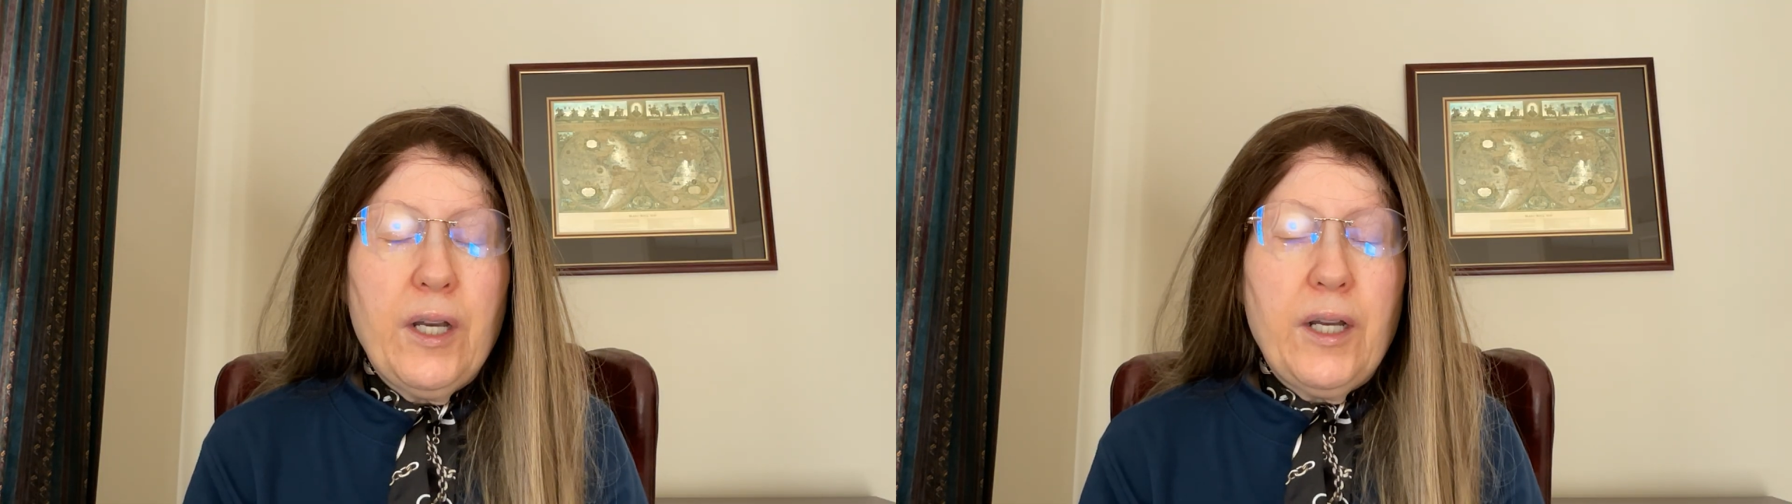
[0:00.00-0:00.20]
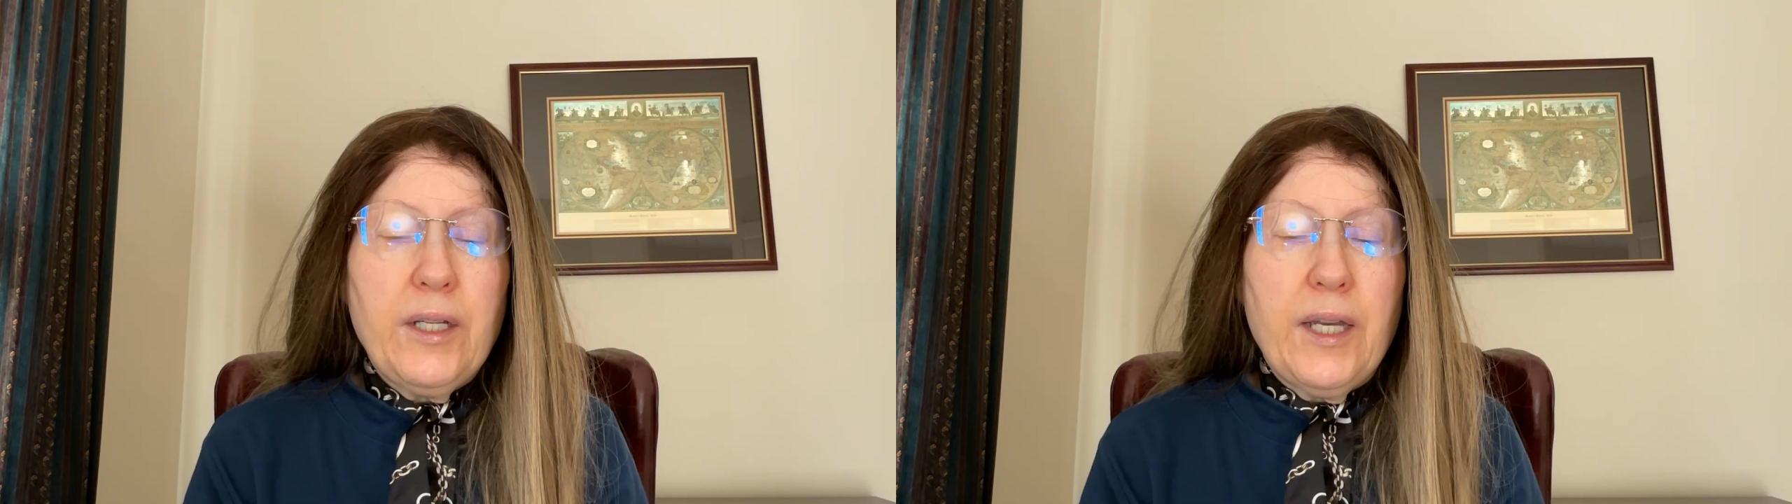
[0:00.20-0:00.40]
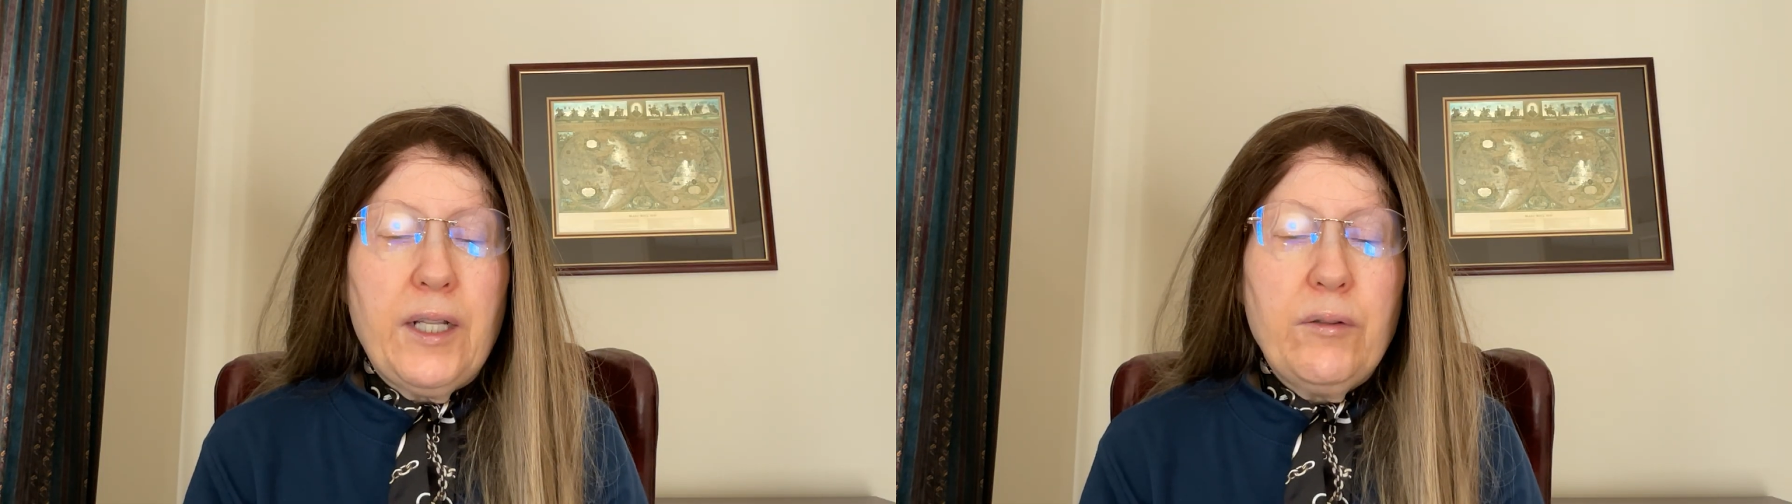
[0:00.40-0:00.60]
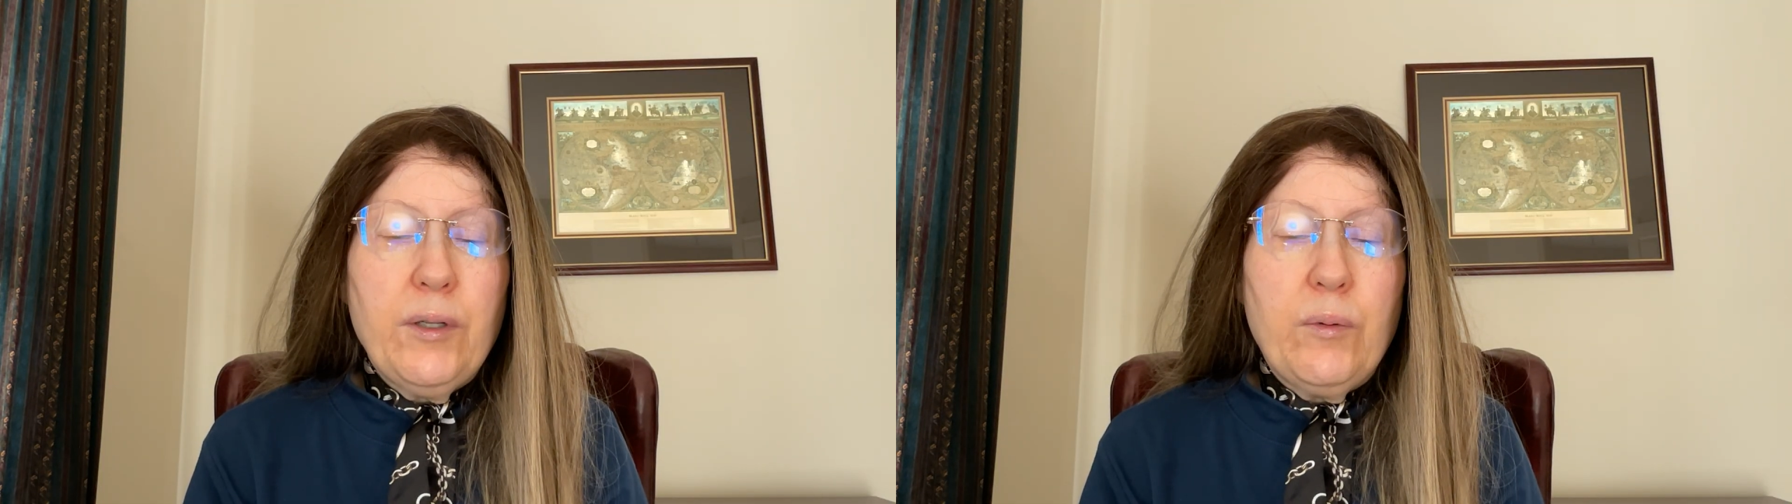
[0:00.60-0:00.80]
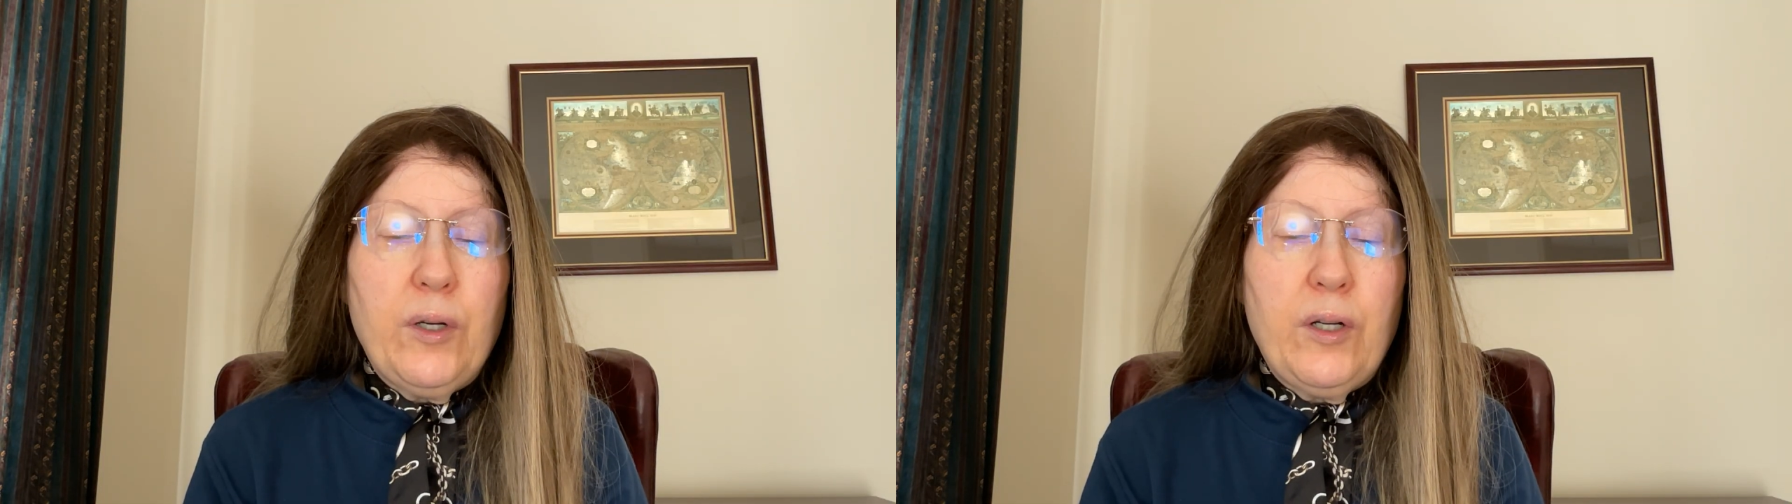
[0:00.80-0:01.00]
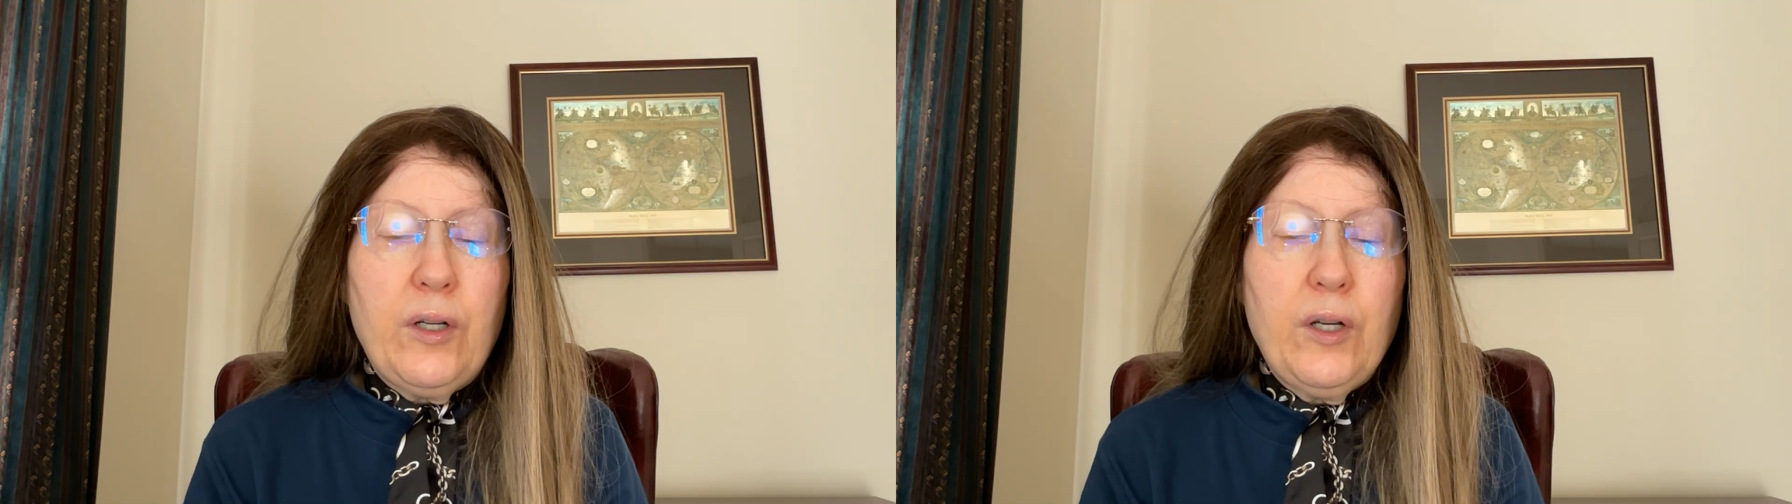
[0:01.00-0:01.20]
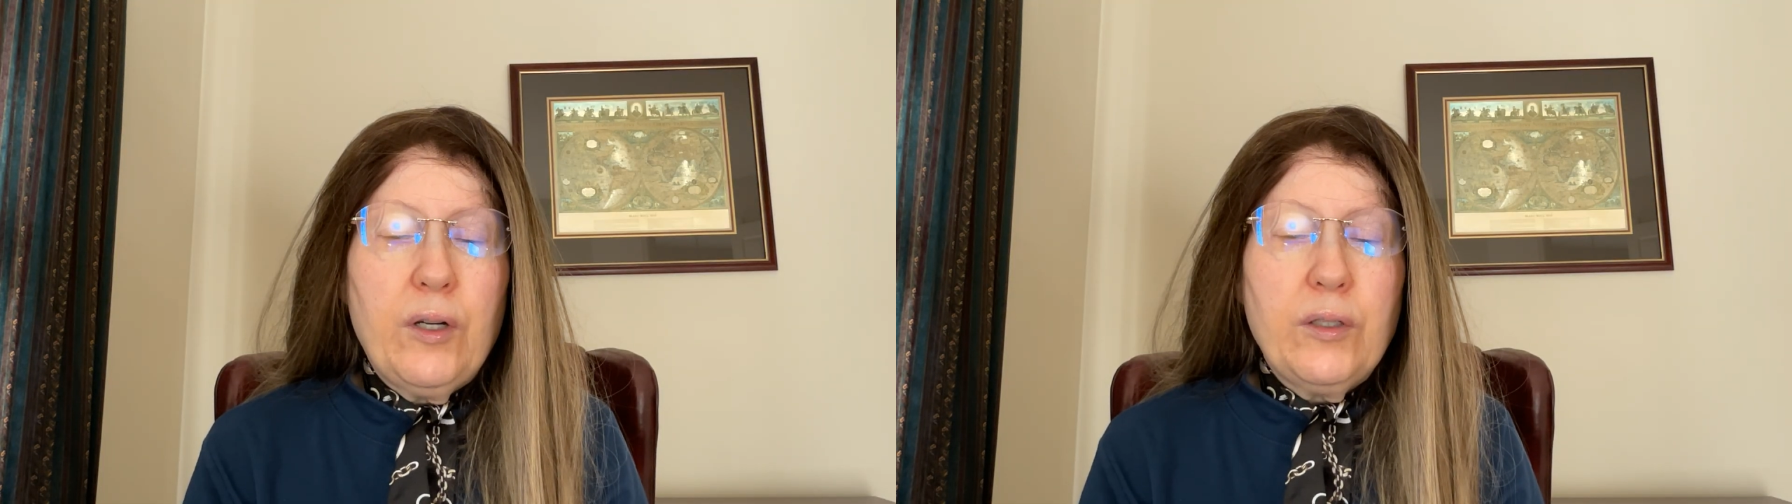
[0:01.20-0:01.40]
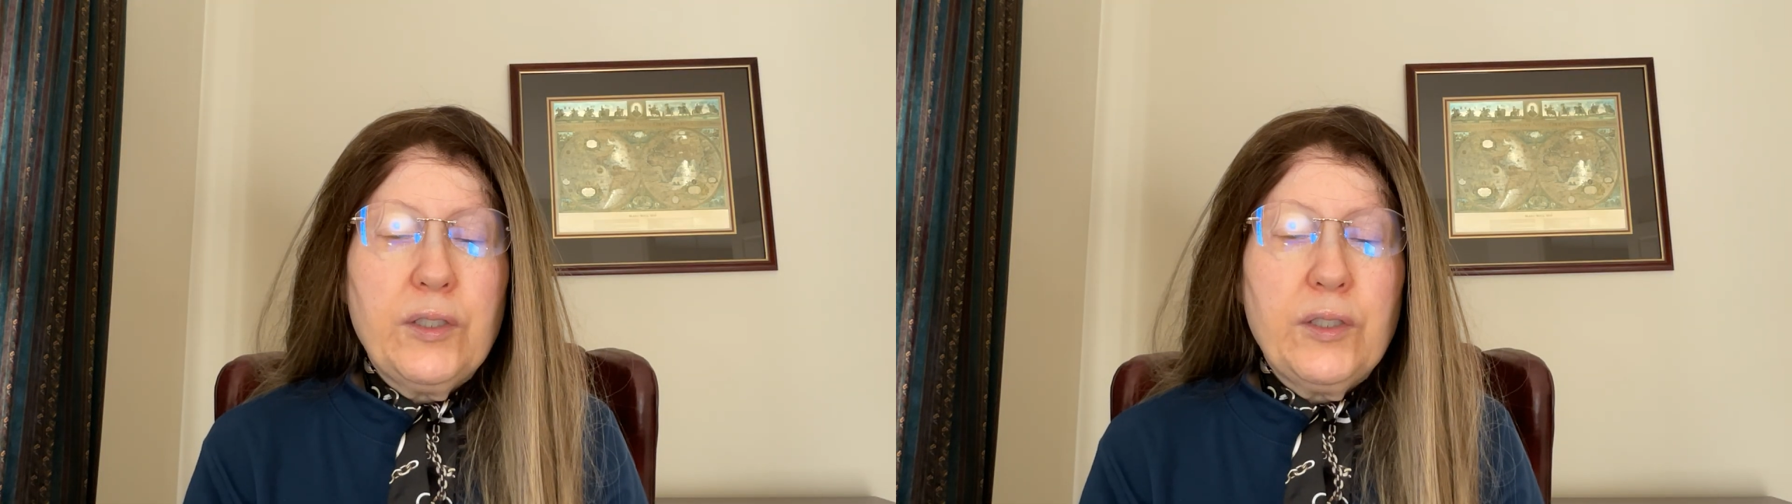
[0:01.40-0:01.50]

a gallery wall, or